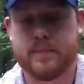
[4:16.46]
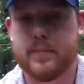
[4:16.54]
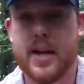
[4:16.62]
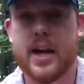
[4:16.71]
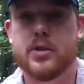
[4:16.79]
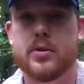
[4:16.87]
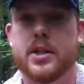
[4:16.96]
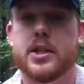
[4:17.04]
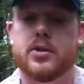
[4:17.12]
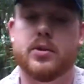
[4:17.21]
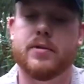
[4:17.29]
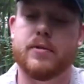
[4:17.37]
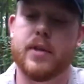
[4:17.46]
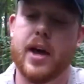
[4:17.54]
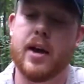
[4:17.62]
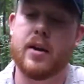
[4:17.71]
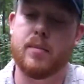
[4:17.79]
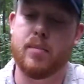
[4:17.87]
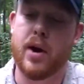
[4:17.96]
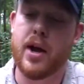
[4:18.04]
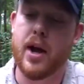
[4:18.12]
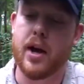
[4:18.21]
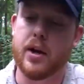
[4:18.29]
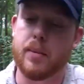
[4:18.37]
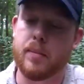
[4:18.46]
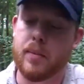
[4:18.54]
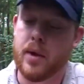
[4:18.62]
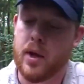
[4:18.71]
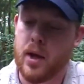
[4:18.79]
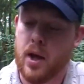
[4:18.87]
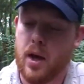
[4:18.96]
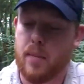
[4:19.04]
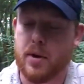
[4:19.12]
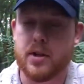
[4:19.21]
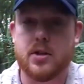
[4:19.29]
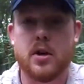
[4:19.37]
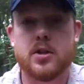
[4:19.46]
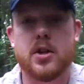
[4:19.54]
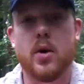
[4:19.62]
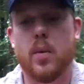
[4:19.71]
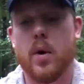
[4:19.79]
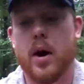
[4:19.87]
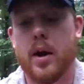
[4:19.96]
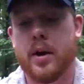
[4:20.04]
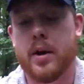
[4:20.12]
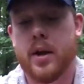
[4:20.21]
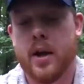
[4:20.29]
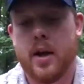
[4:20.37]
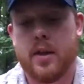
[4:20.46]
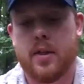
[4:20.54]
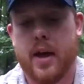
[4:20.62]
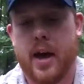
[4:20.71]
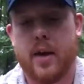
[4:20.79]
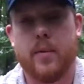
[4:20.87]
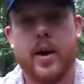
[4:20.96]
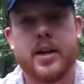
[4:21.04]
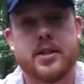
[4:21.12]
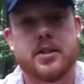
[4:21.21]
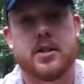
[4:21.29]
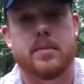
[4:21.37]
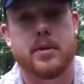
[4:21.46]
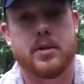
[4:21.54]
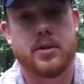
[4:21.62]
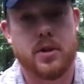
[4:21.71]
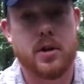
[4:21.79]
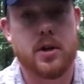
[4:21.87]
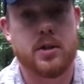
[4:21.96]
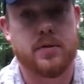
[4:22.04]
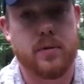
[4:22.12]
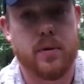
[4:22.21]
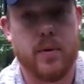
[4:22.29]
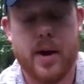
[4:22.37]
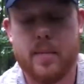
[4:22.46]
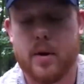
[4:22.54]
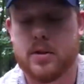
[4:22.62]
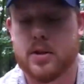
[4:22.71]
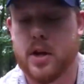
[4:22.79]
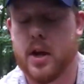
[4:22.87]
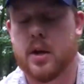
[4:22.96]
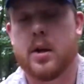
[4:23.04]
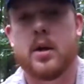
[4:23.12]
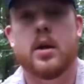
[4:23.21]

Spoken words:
natural history for that prey item, but it's also one that raises some concerns for the rainbow snake.